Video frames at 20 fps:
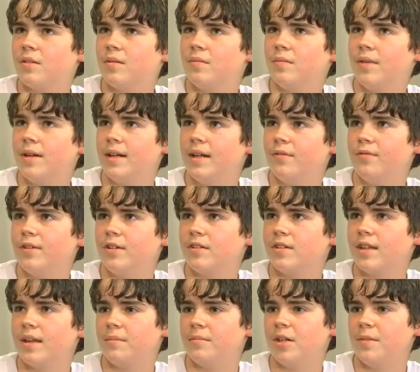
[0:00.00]
when I first
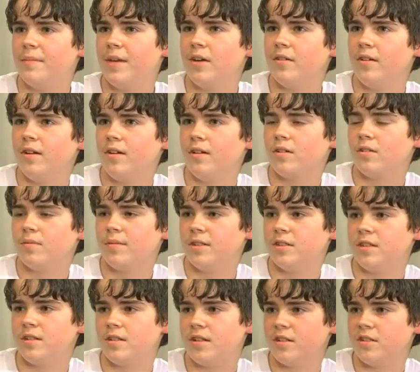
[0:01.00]
came to Mountain Oaks,
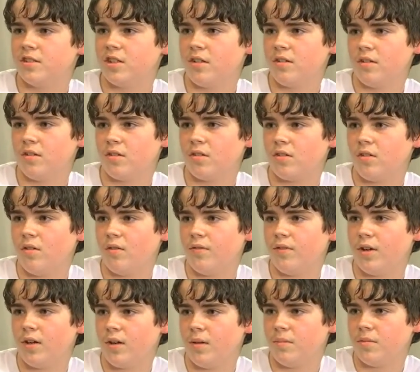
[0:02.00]
which is a charter school
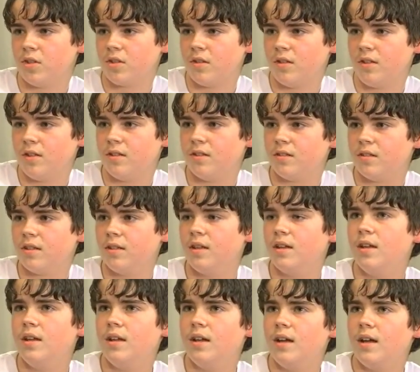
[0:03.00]
for homeschoolers,
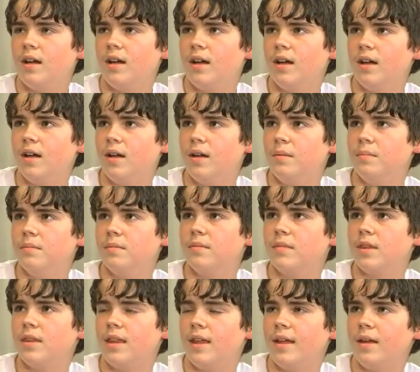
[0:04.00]

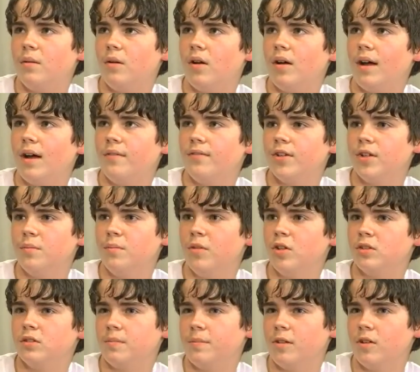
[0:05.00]
they offered
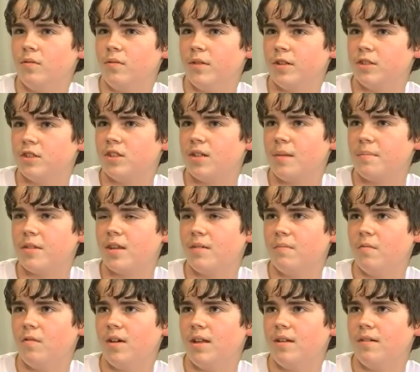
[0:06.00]
multiple workshops,
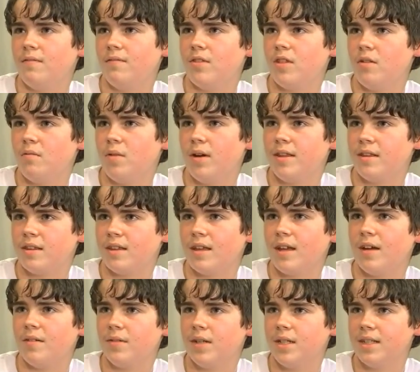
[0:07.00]
and one of the ones
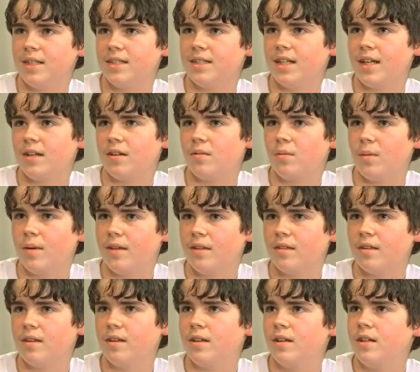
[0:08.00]
I wanted to take was
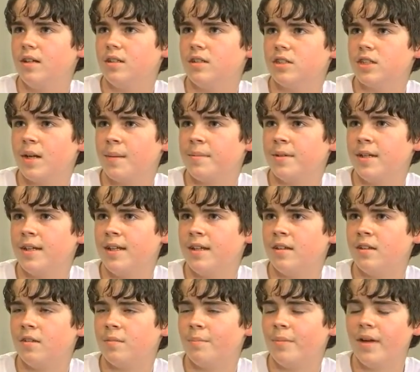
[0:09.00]

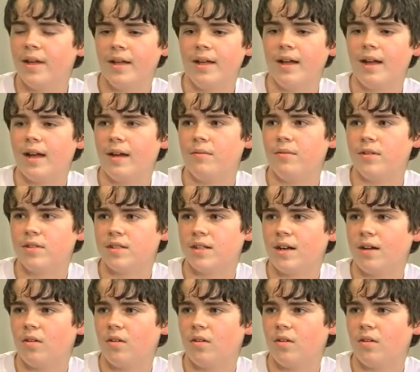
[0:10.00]
Japanese, but I was not